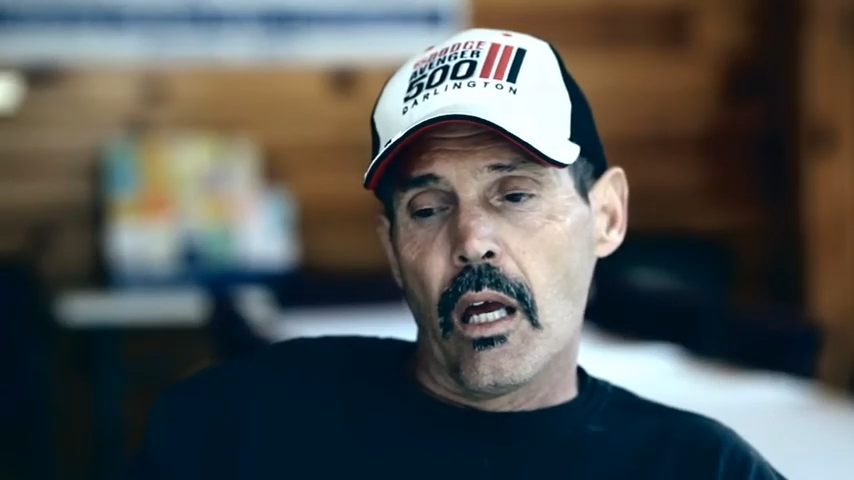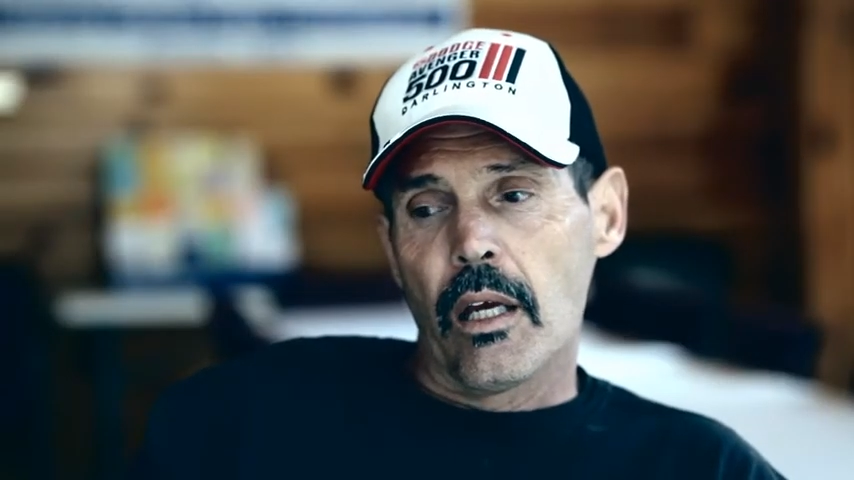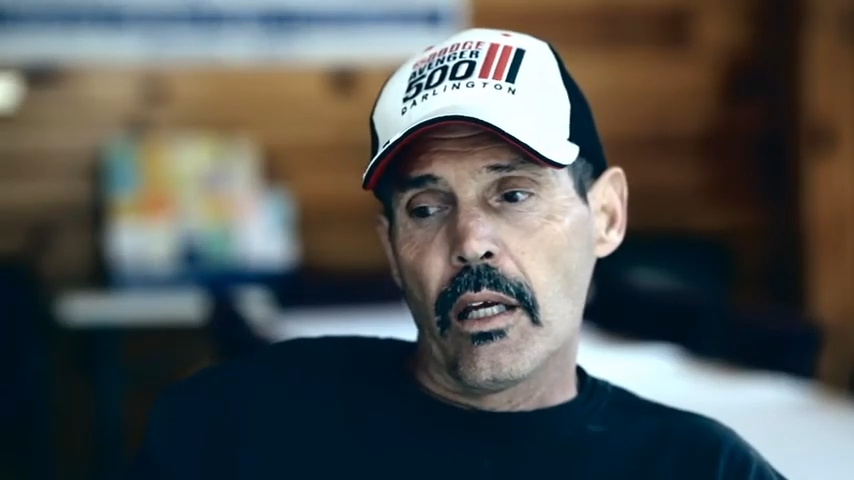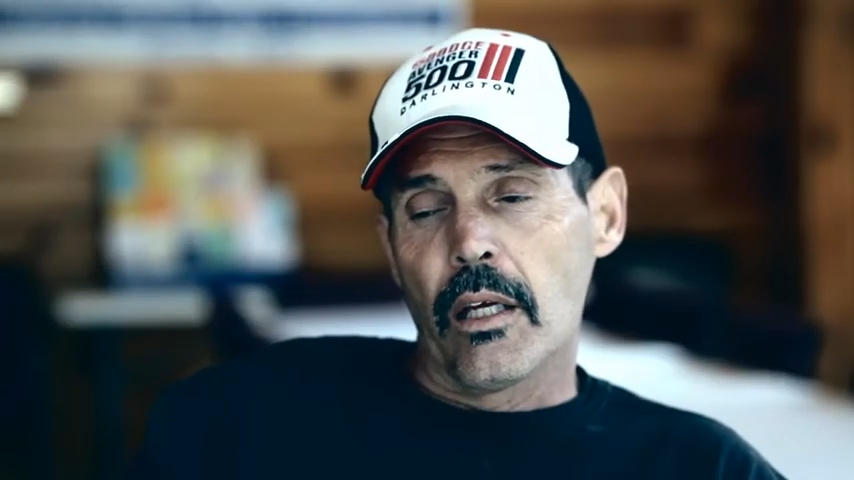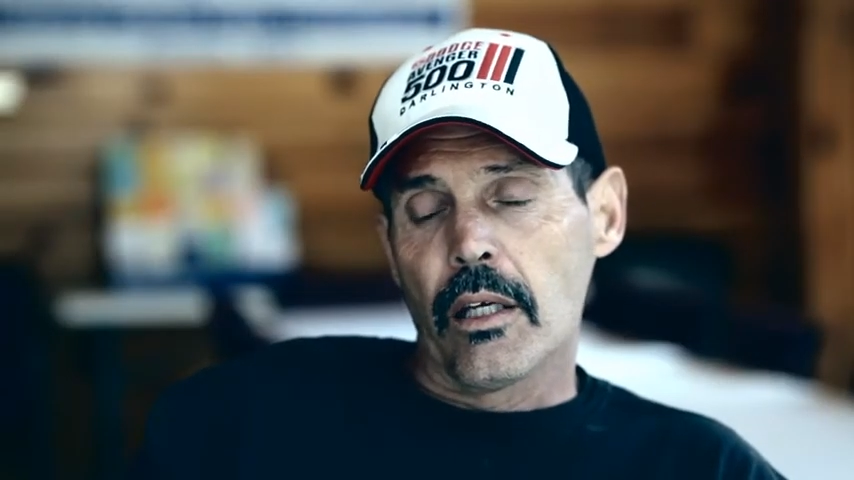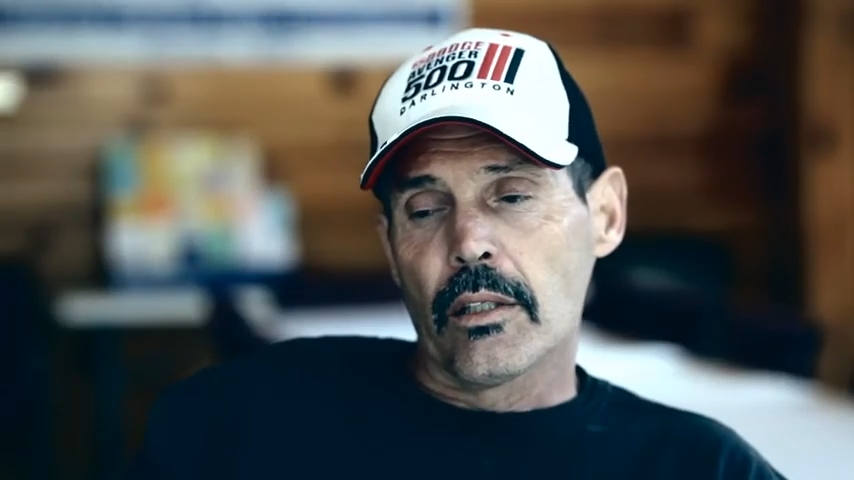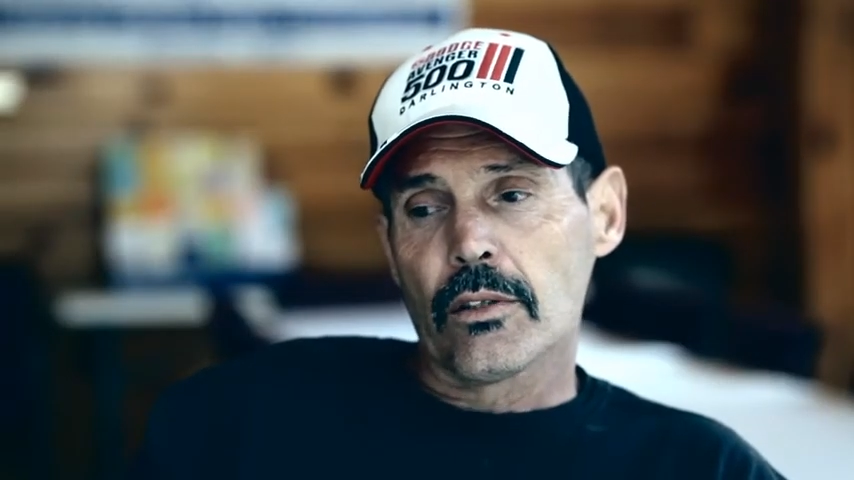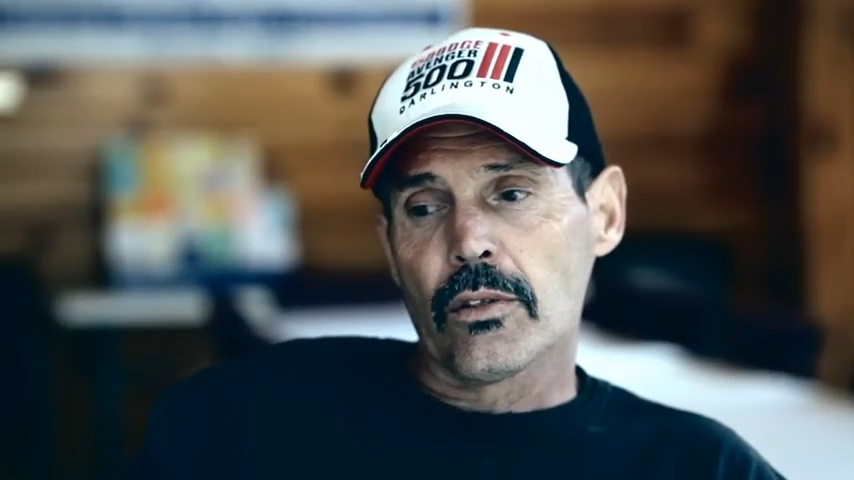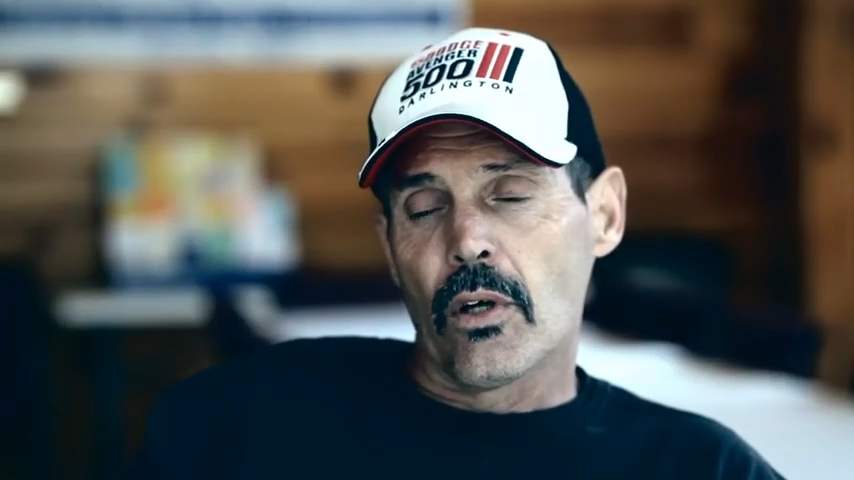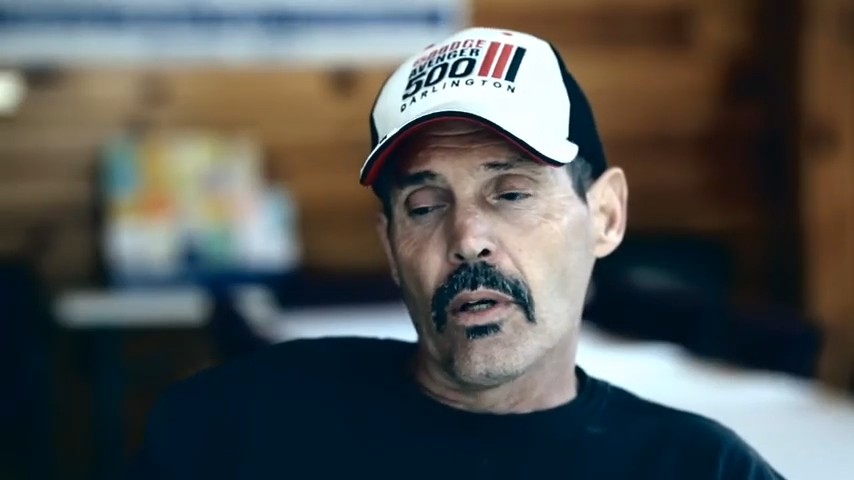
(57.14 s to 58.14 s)
And
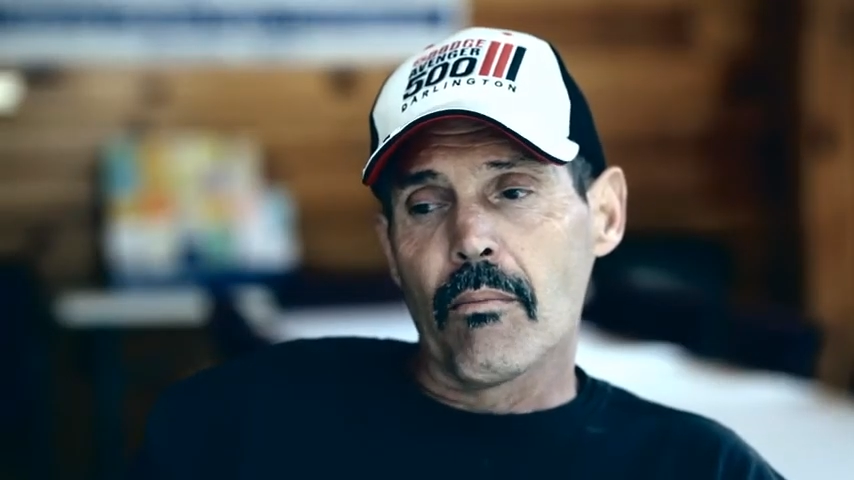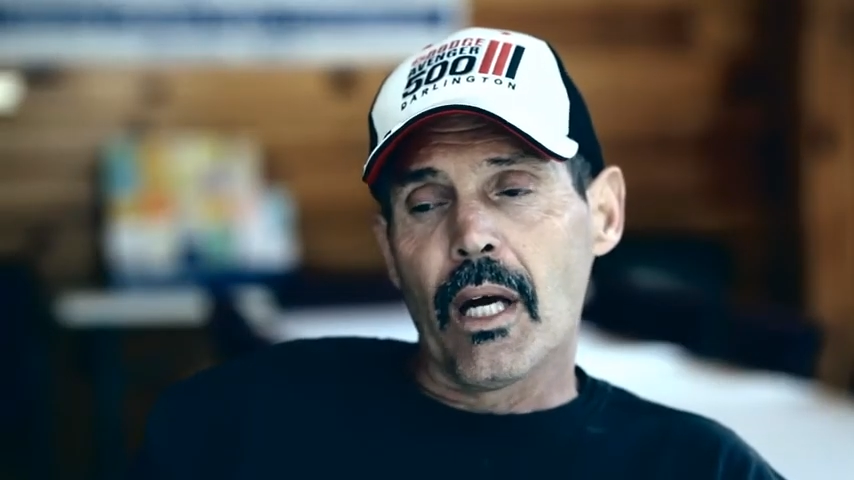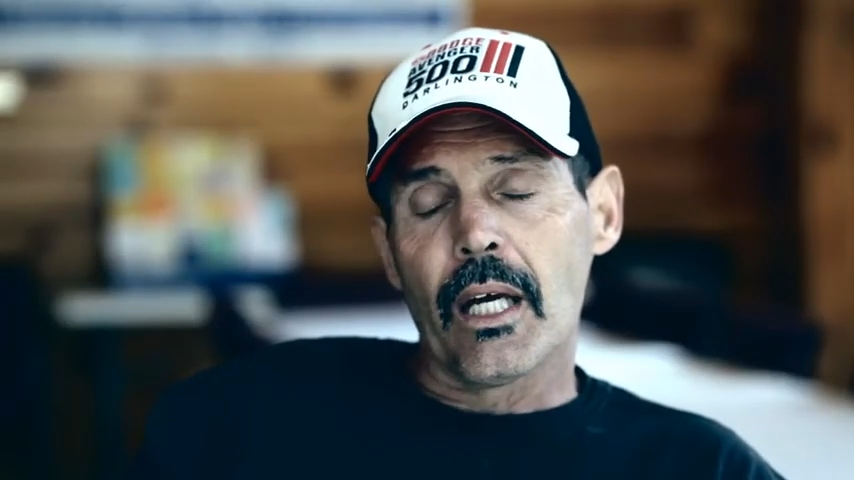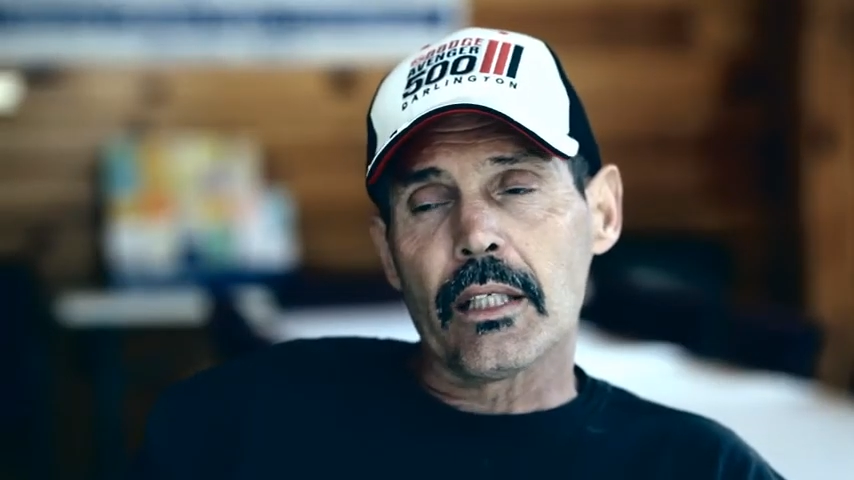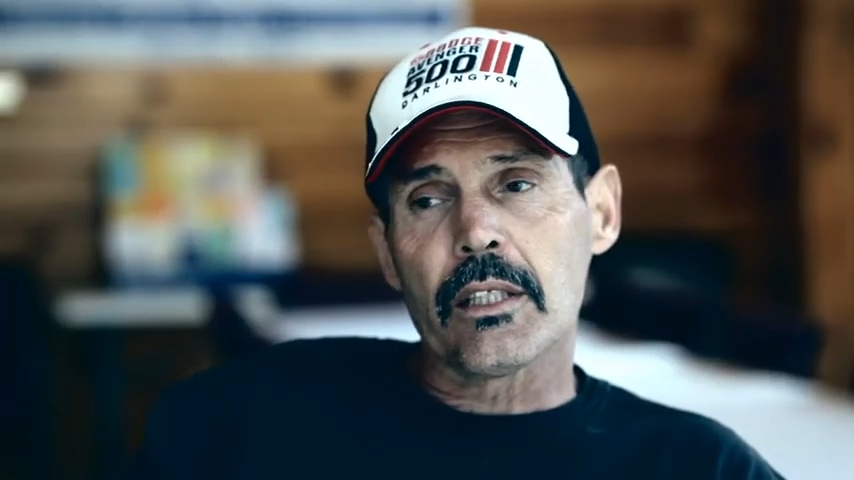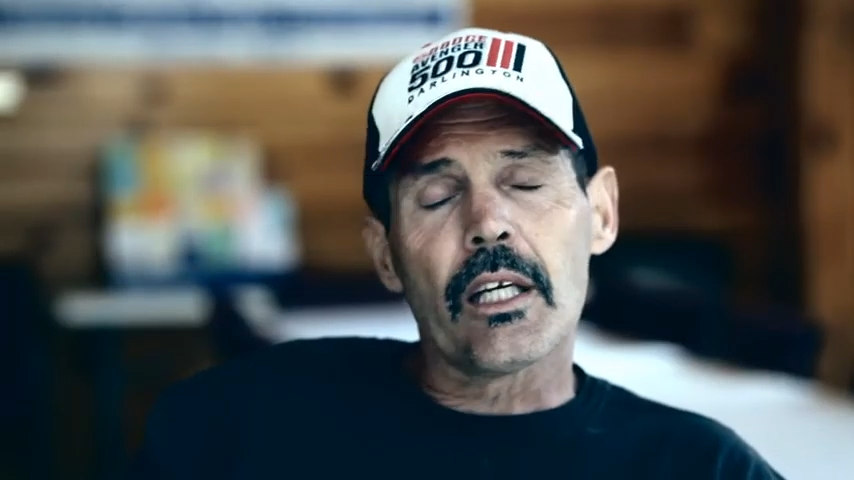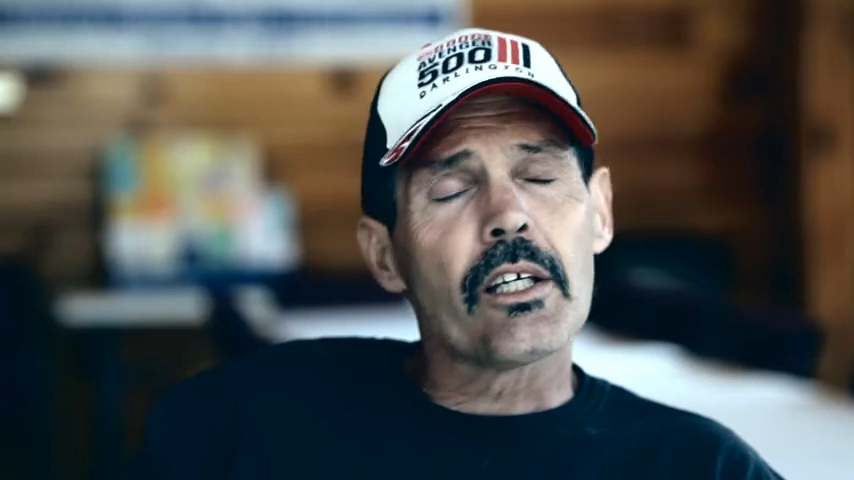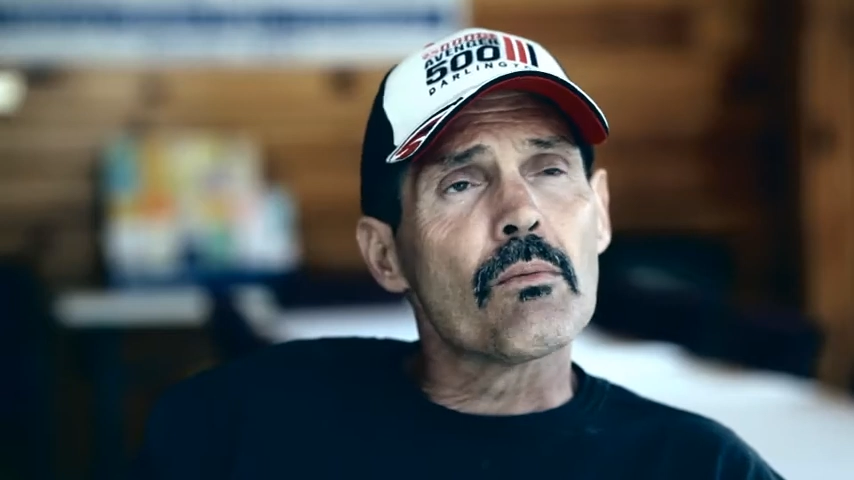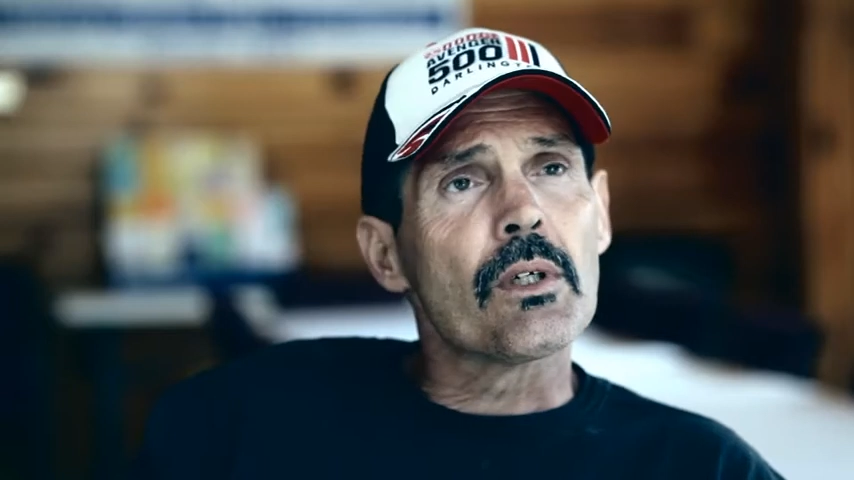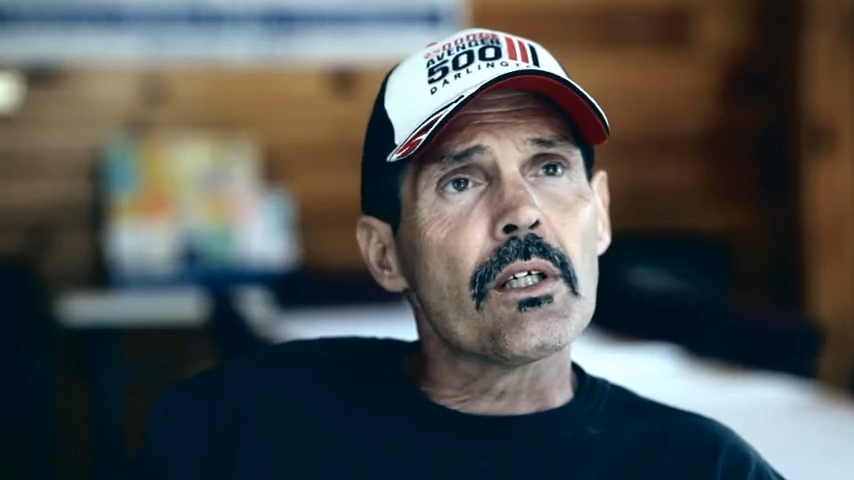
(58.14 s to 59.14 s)
started back taking
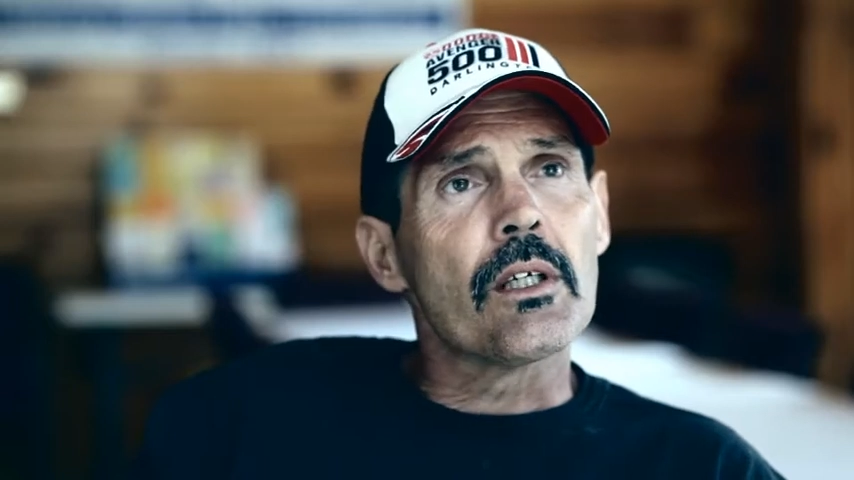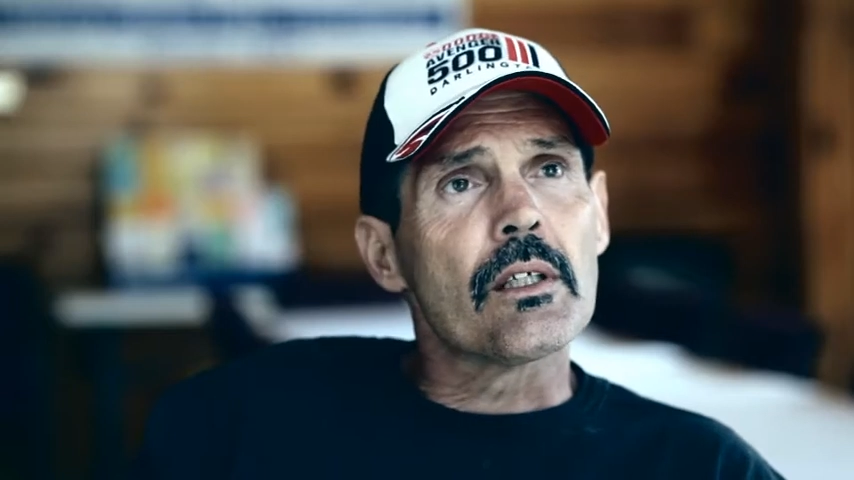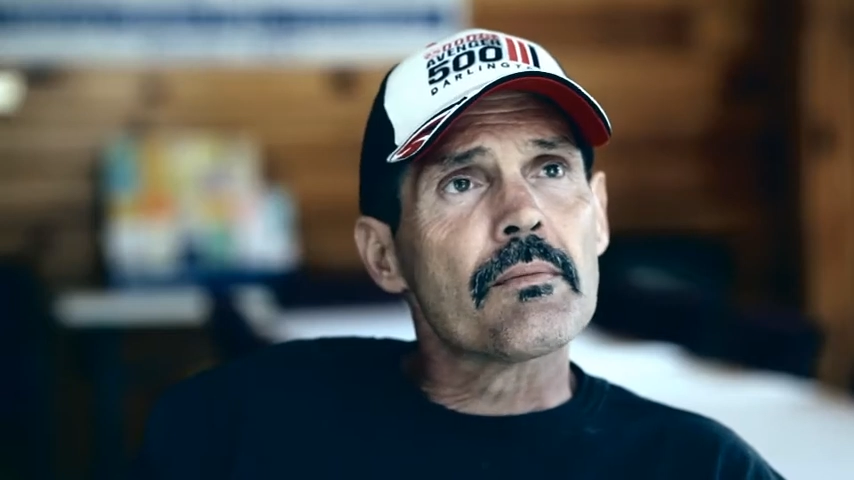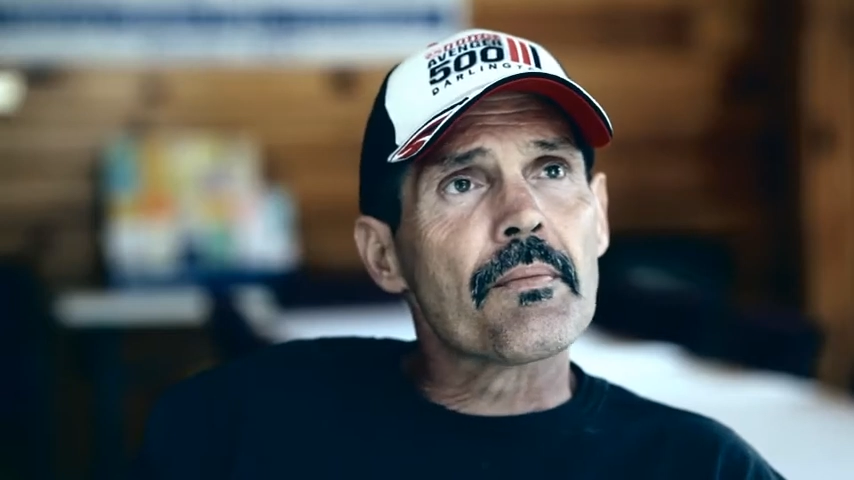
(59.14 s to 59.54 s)
them again.